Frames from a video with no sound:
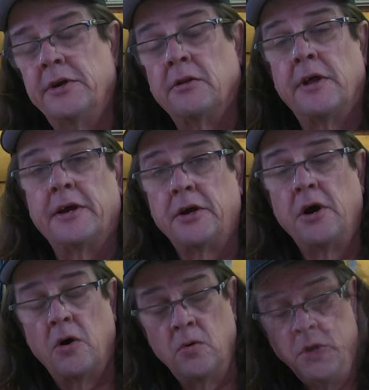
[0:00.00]
when you let
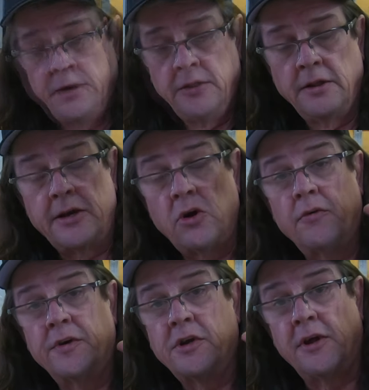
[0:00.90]
go. Let go
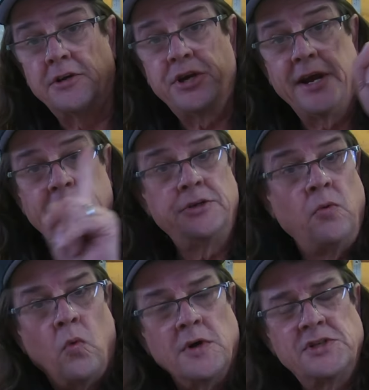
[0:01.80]
of your clutch
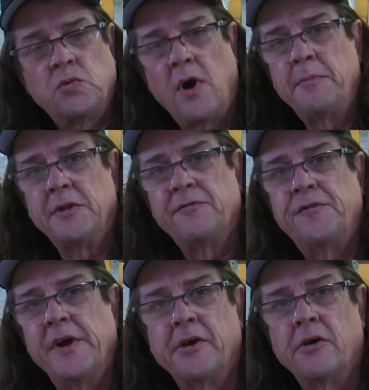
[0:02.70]
hand, one swipe of the
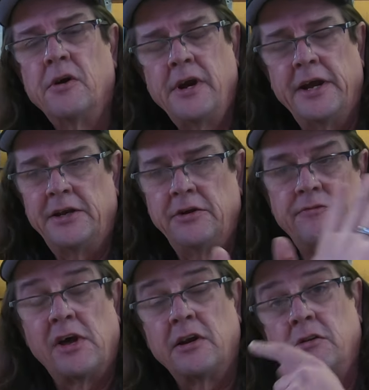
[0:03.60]
finger, and you've
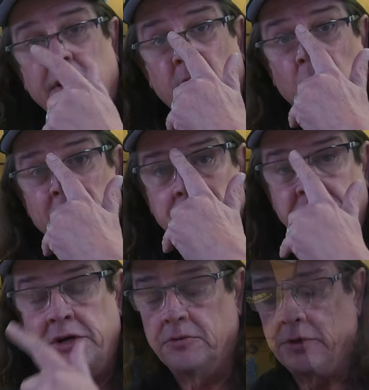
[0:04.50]
got a clean
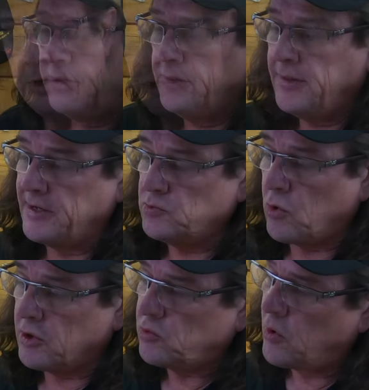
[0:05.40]
windshield. That has
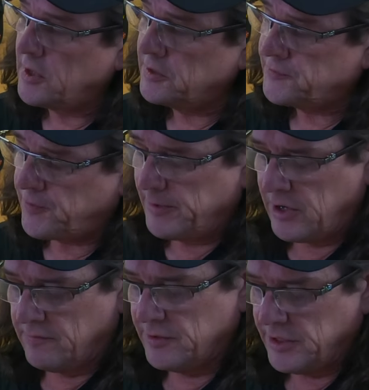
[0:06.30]
worked wonders for
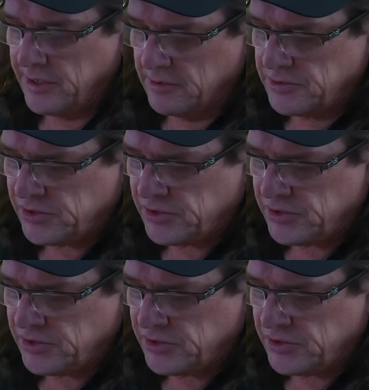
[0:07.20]
me over the years,